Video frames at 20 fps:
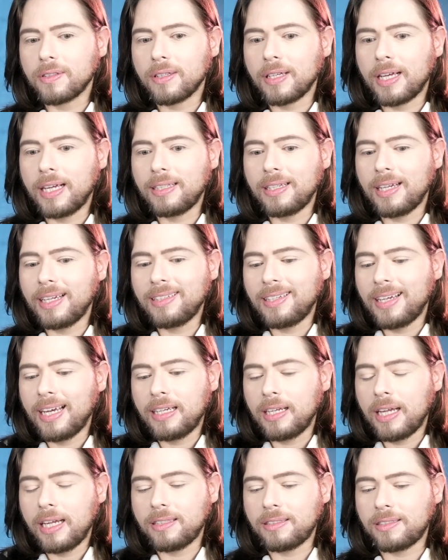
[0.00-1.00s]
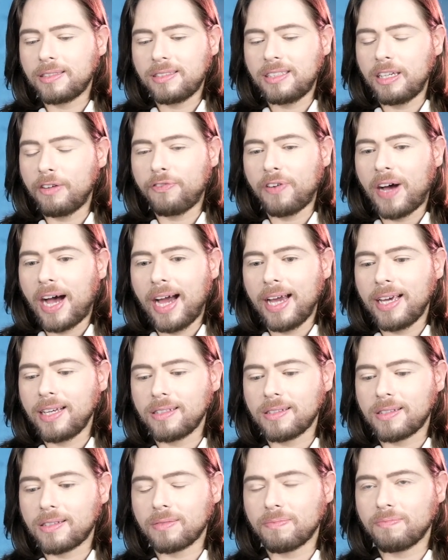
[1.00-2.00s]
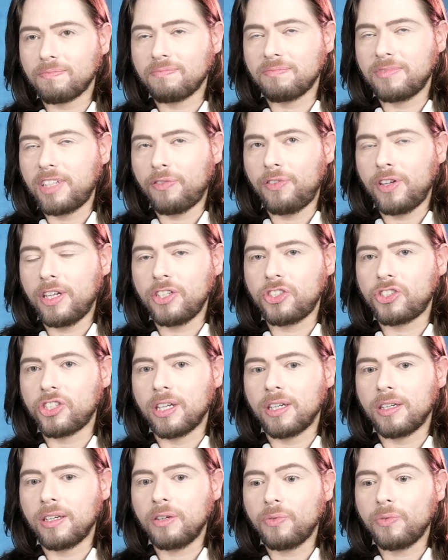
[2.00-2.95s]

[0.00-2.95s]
It defies definition.